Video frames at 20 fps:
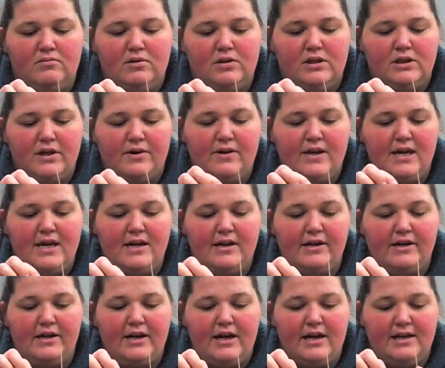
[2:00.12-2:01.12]
So
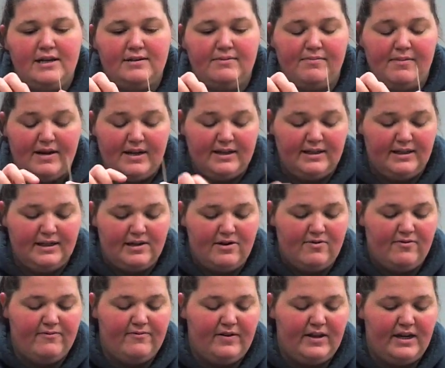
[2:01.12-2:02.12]
here is my
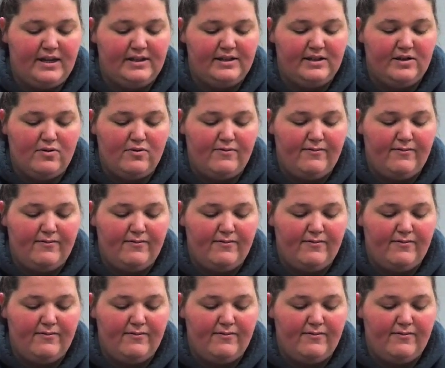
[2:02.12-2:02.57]
snowflake so